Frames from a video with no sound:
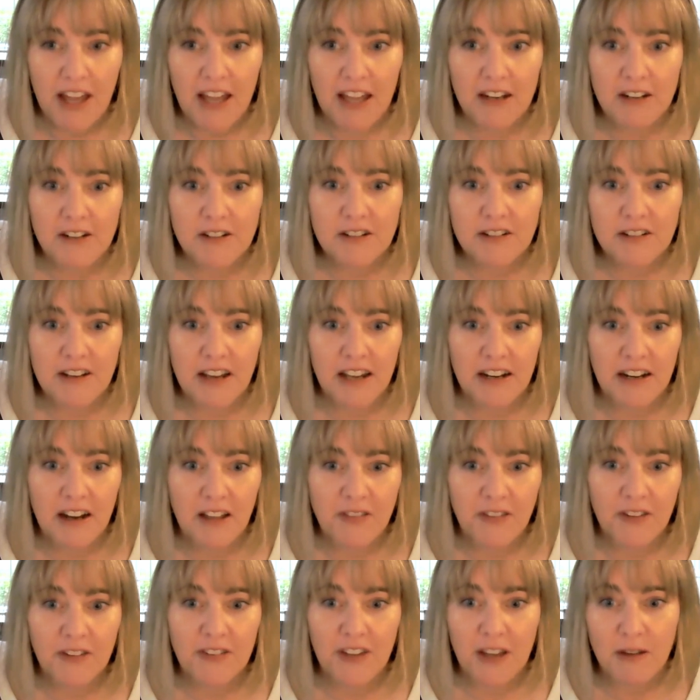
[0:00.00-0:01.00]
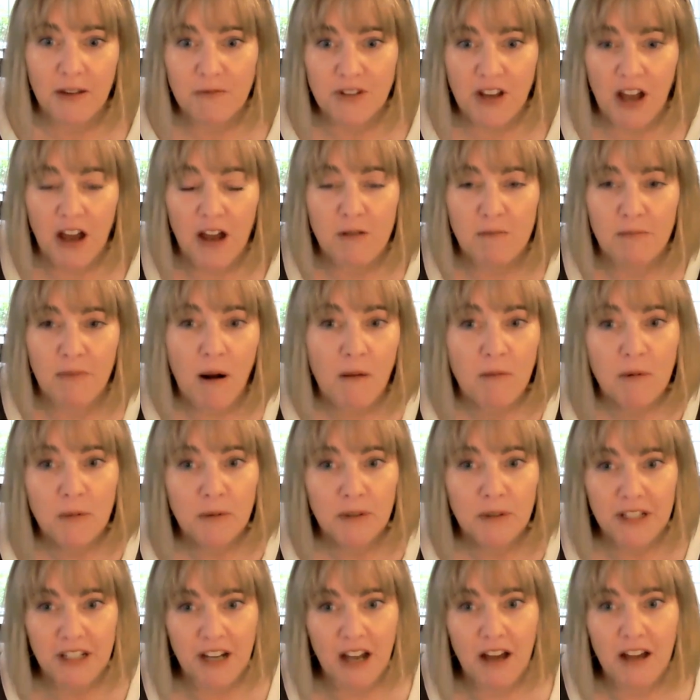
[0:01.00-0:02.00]
and at the same time,
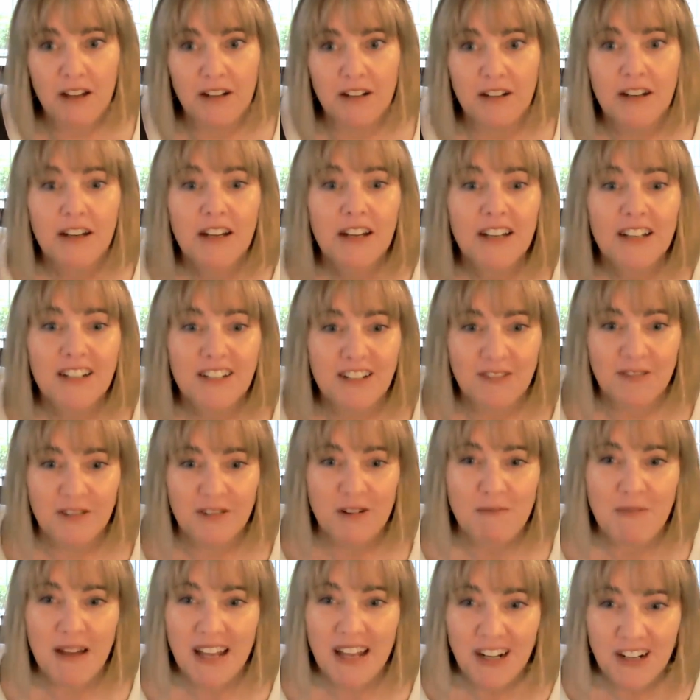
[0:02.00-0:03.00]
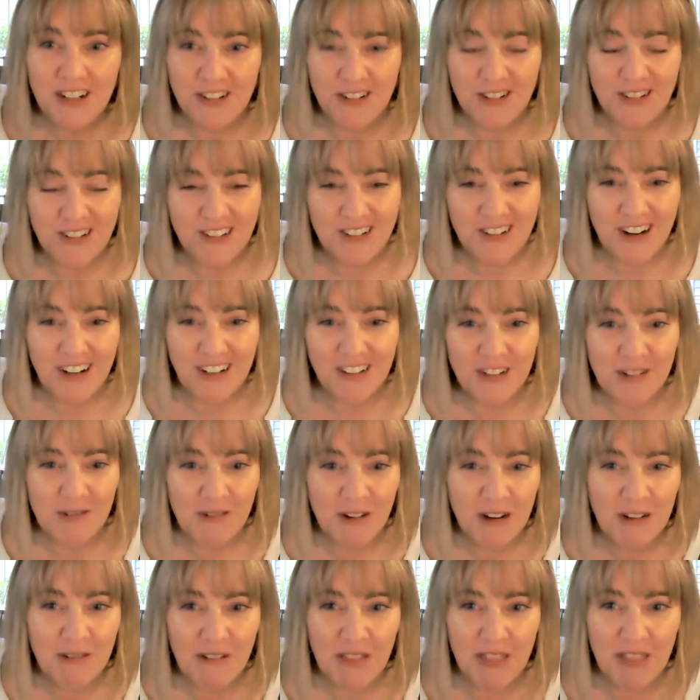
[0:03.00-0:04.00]
probably not different managers trying to
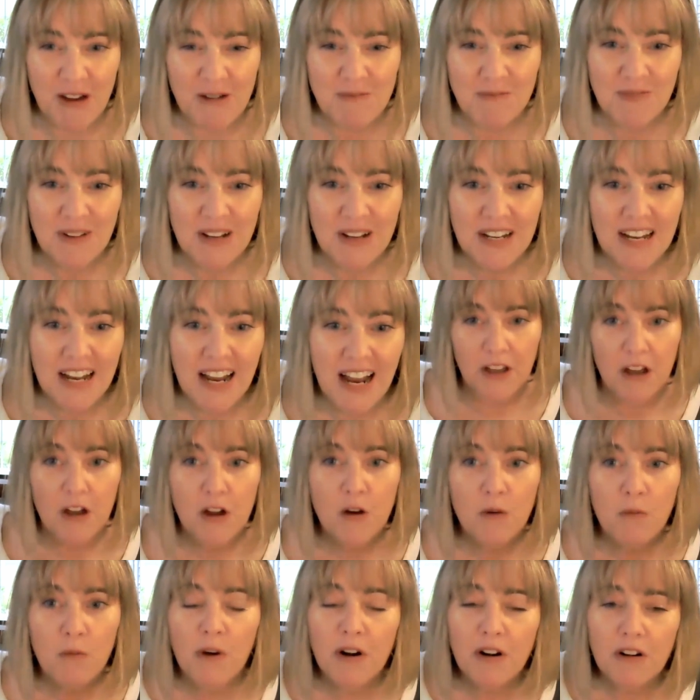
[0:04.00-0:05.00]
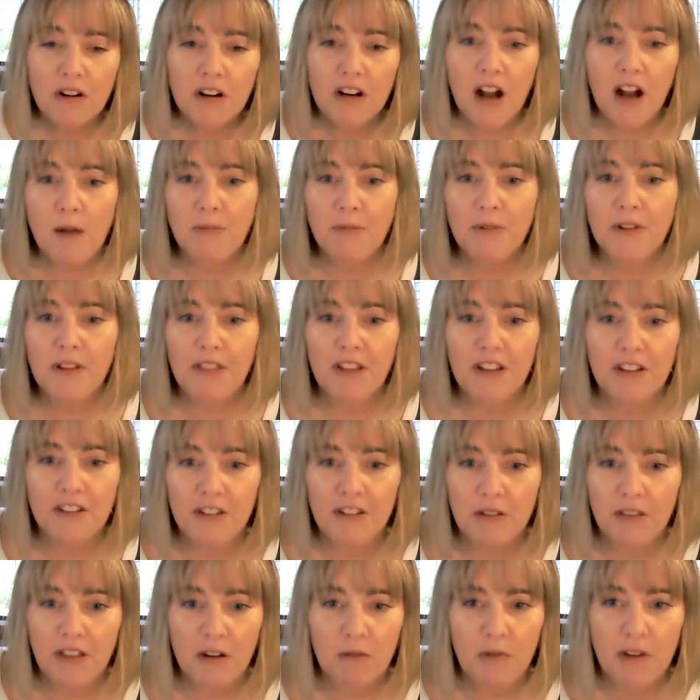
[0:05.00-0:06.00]
work with them. What are a couple of things
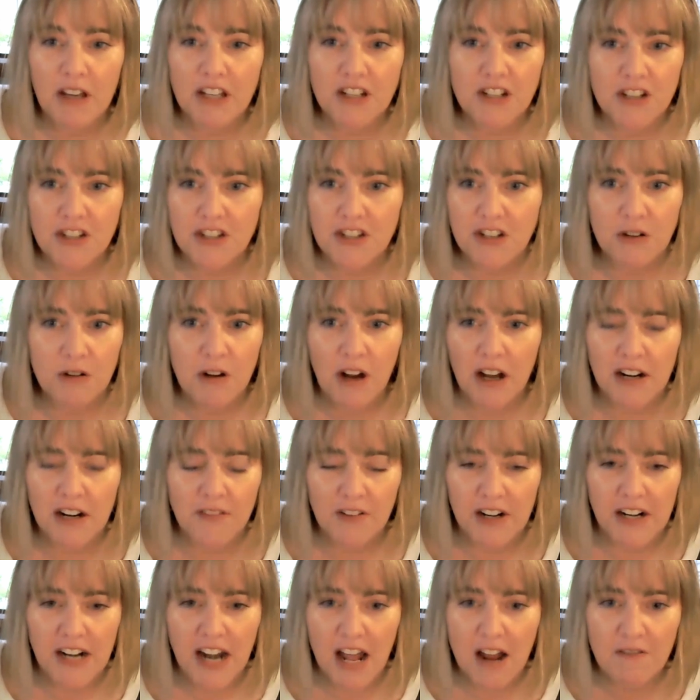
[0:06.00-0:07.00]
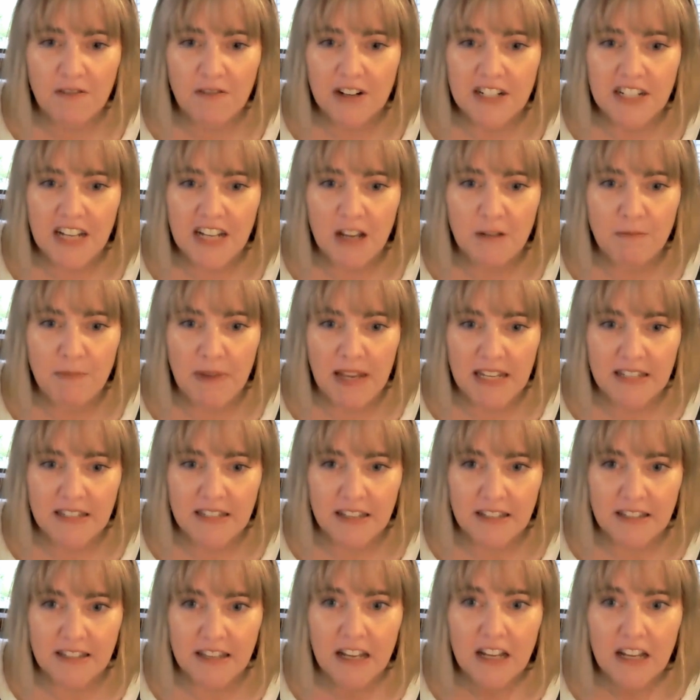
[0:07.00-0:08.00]
you think we can just do kind of on an everyday
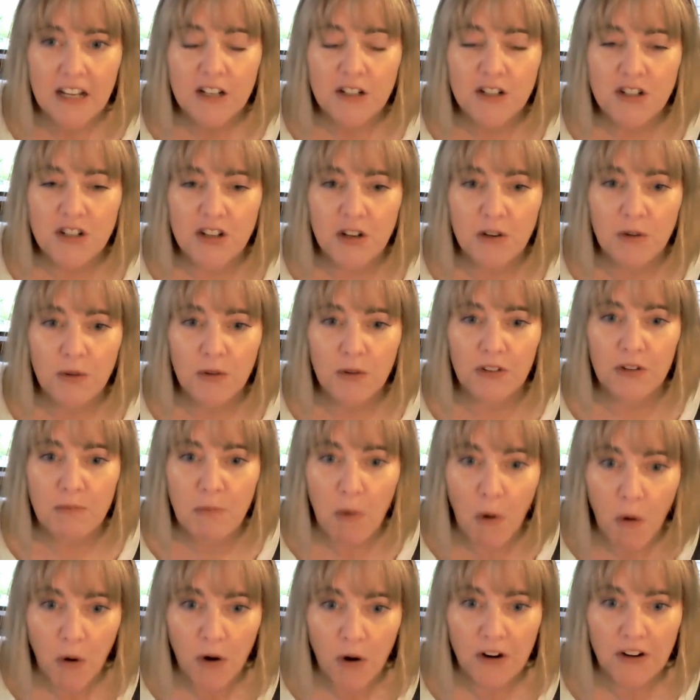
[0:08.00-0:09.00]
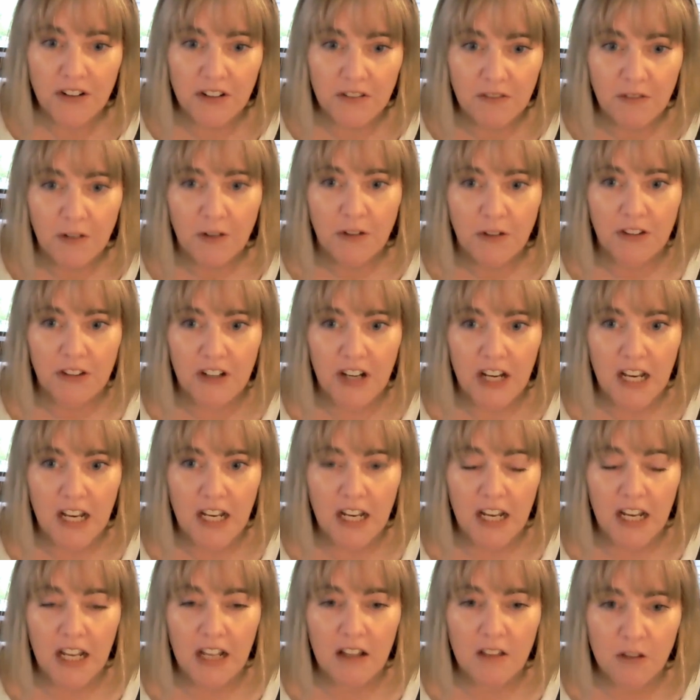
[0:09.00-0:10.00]
basis to support
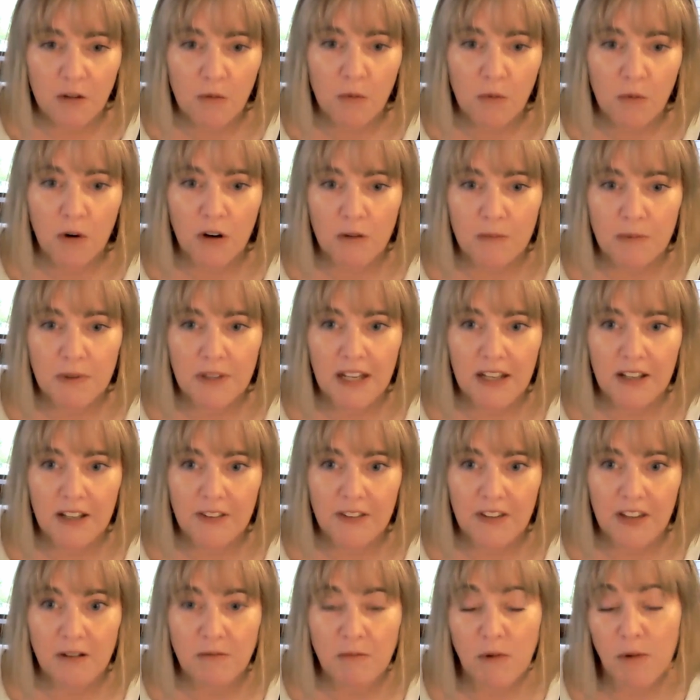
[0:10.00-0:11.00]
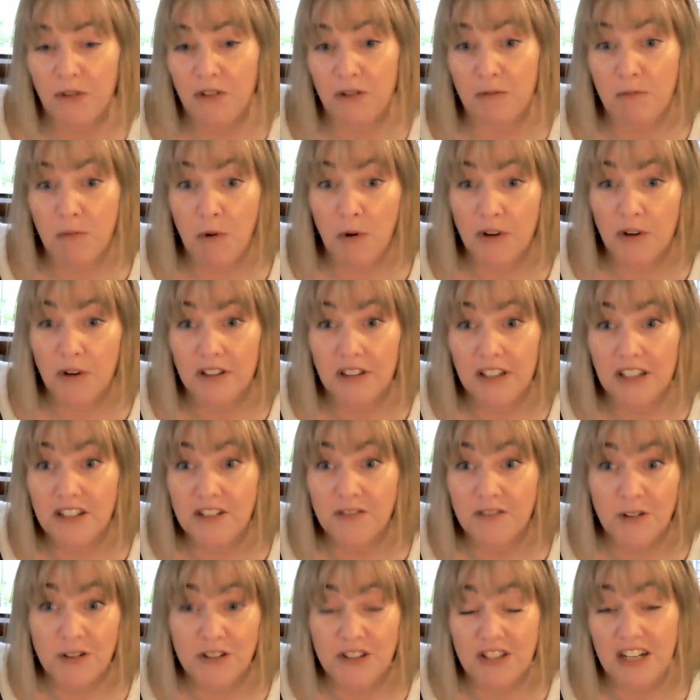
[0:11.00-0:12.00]
diversity in the workplace, and most importantly,
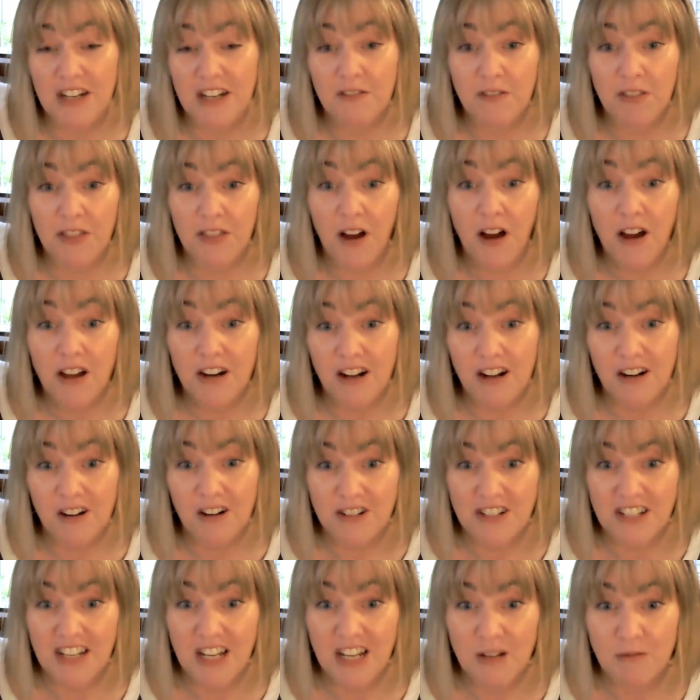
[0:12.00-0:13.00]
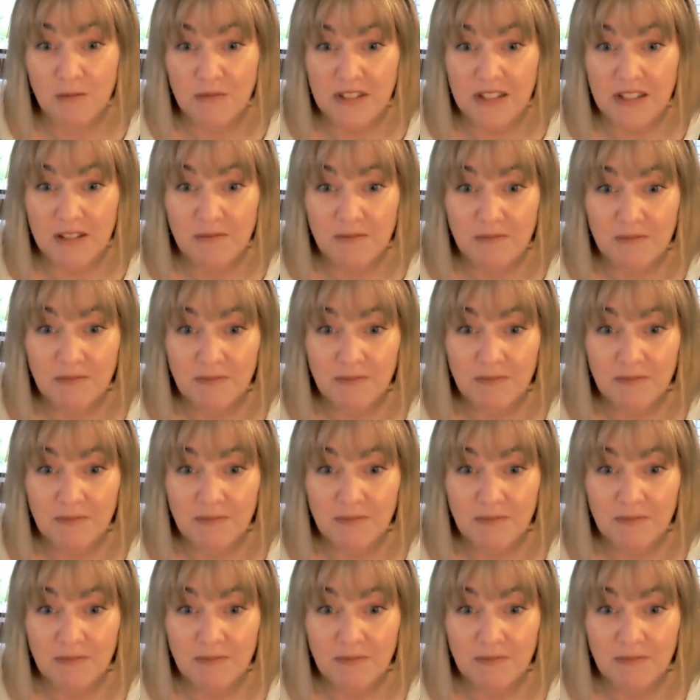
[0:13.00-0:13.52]
diversity of thought on our teams?